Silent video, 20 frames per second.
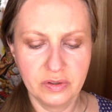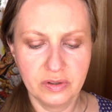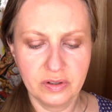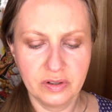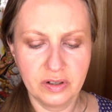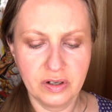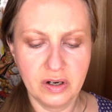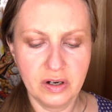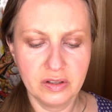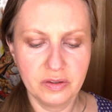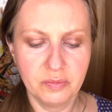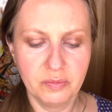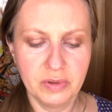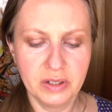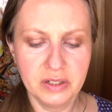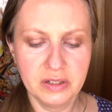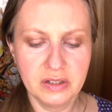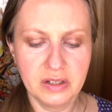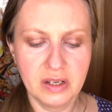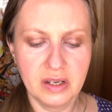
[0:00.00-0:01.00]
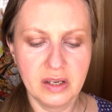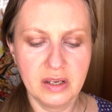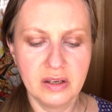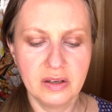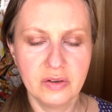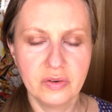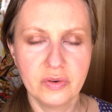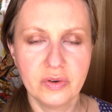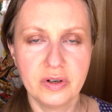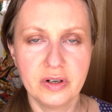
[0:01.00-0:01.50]
on
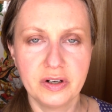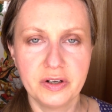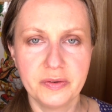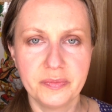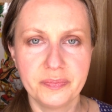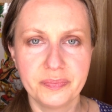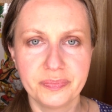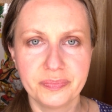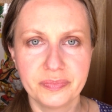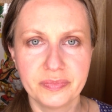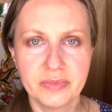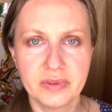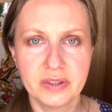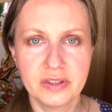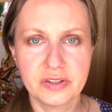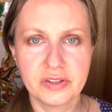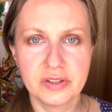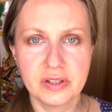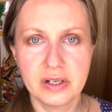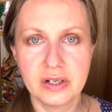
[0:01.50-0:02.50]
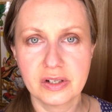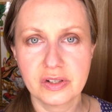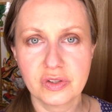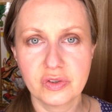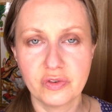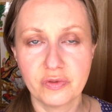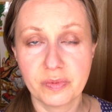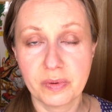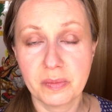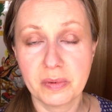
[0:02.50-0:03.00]
Monday the
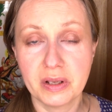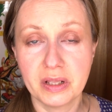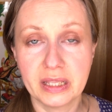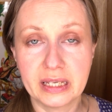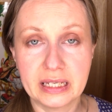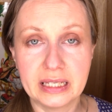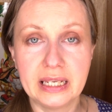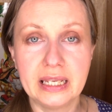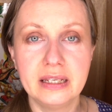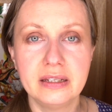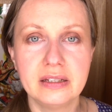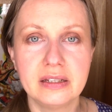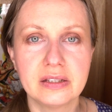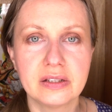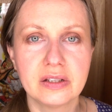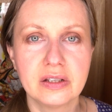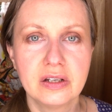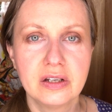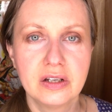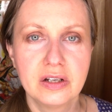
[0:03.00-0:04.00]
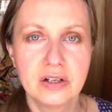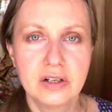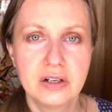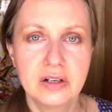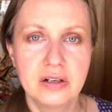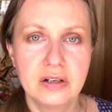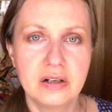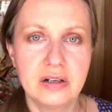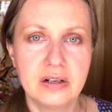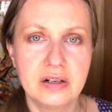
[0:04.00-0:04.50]
stocks of primarily Canadian
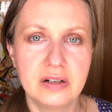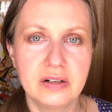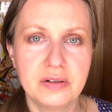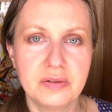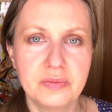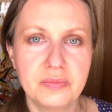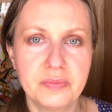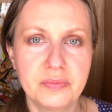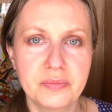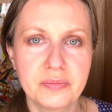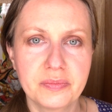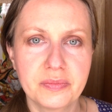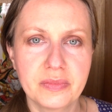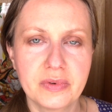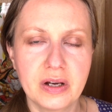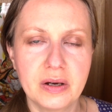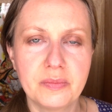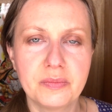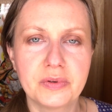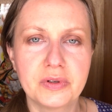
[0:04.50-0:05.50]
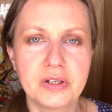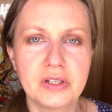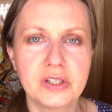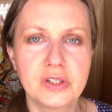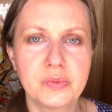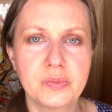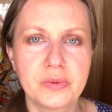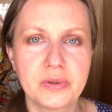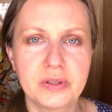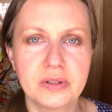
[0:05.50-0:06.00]

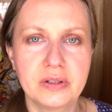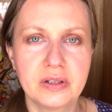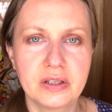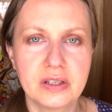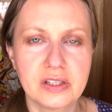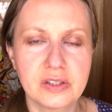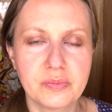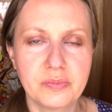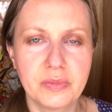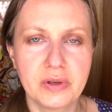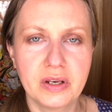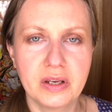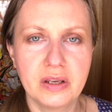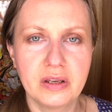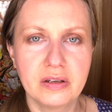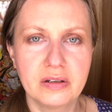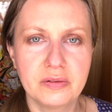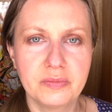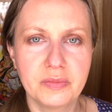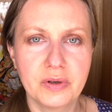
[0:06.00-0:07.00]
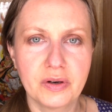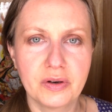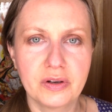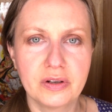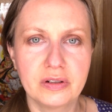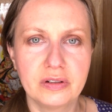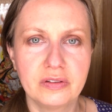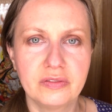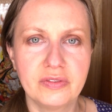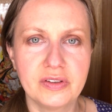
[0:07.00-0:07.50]
companies, but I guess many
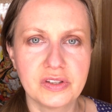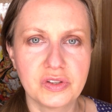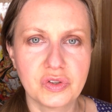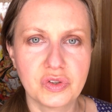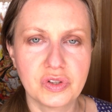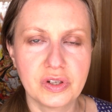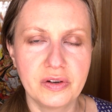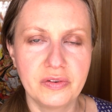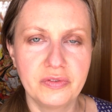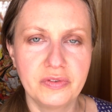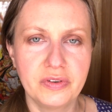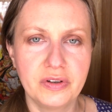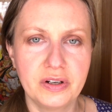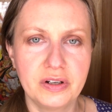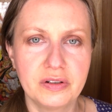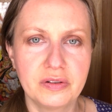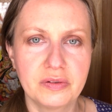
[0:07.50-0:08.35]
American investors have